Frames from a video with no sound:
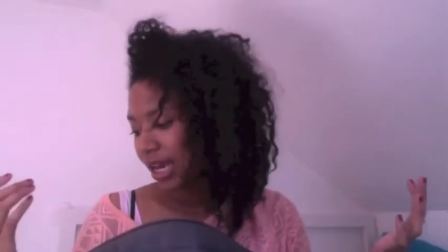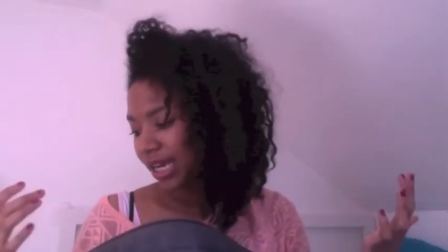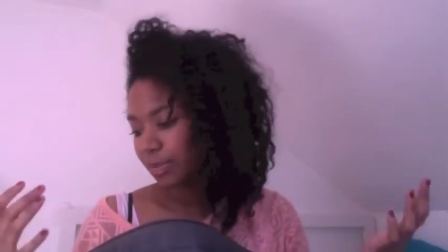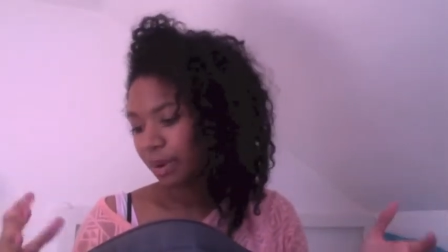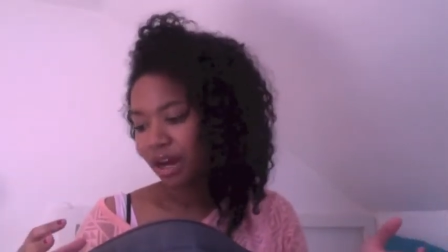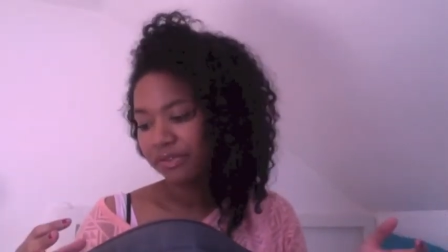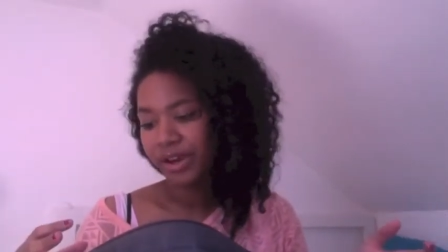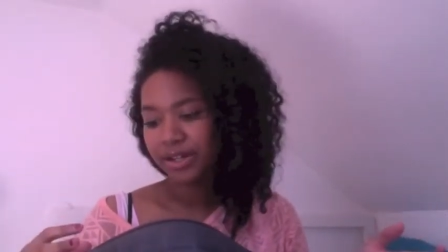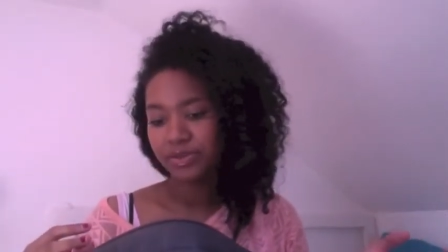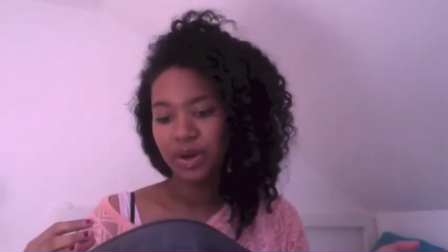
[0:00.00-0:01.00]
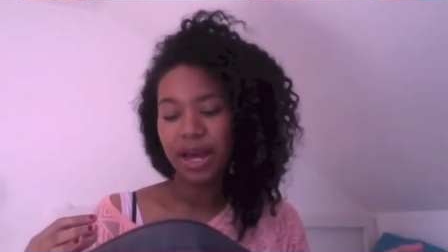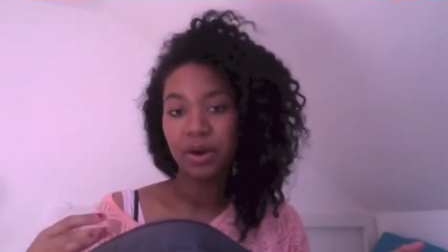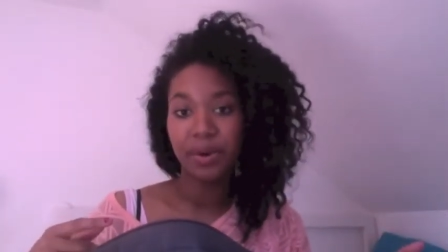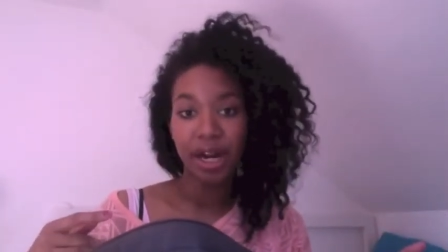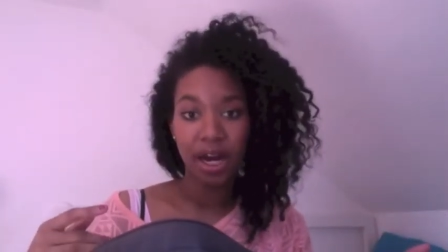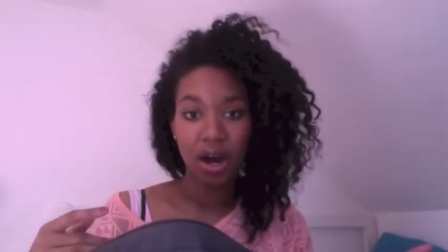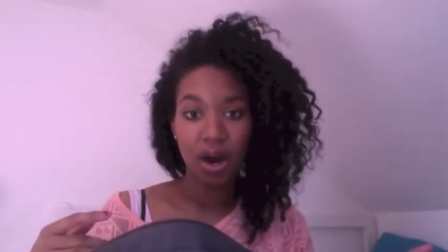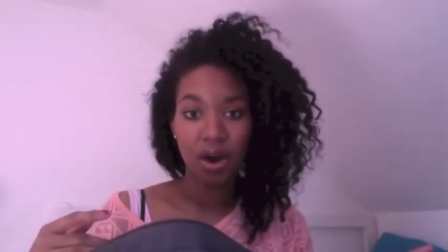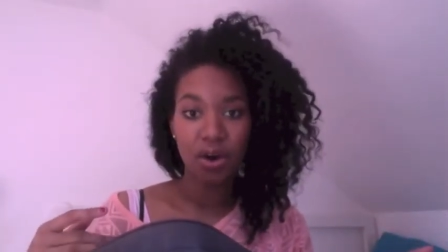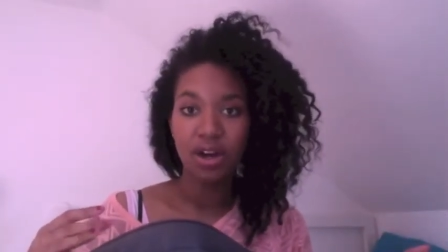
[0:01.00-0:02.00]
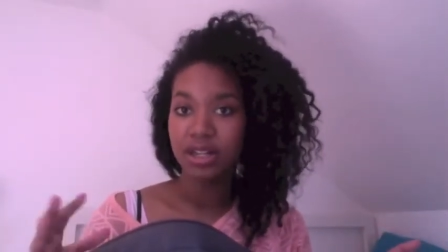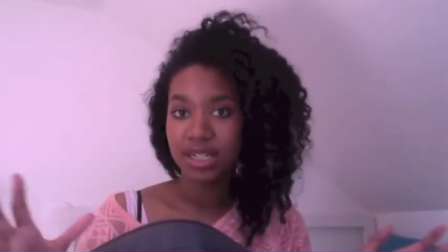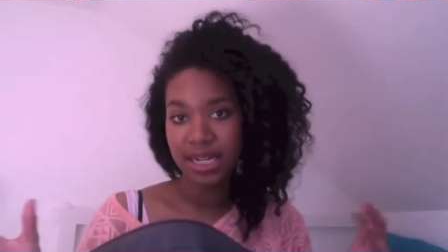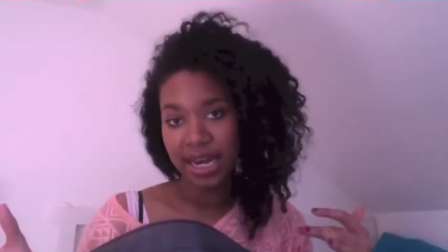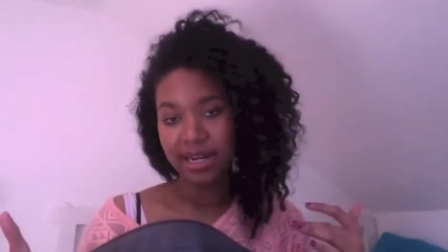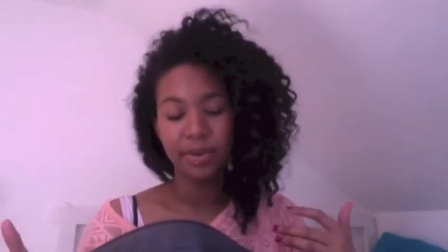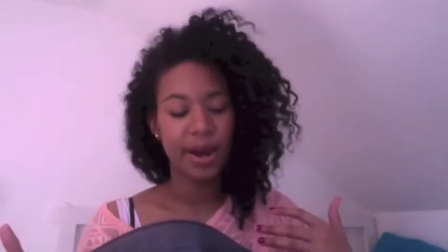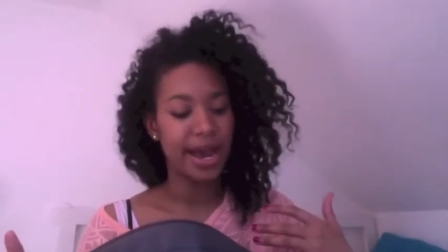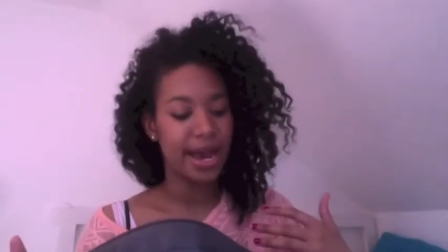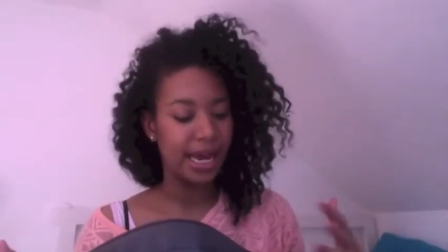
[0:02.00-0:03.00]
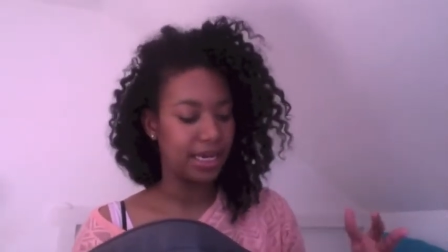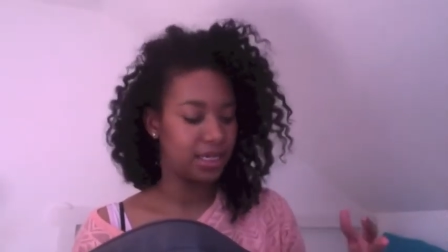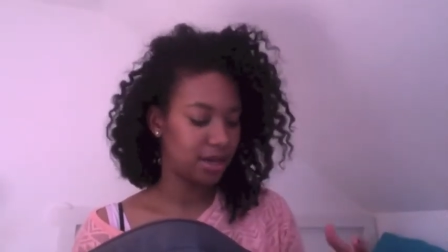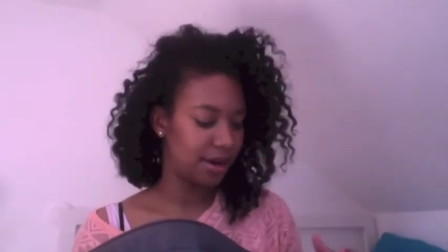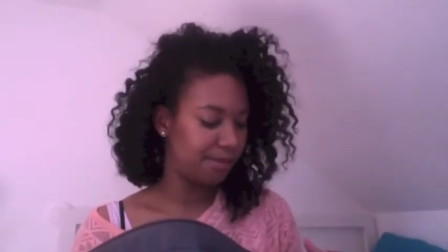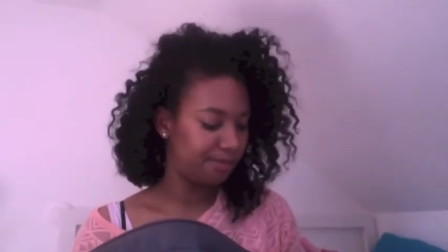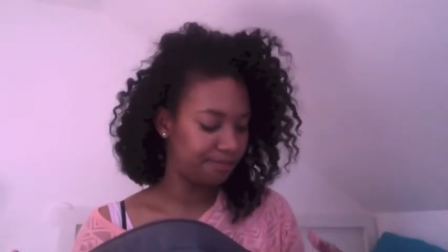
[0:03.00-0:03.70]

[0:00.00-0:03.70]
it's perfect for like when I go and stay anywhere, and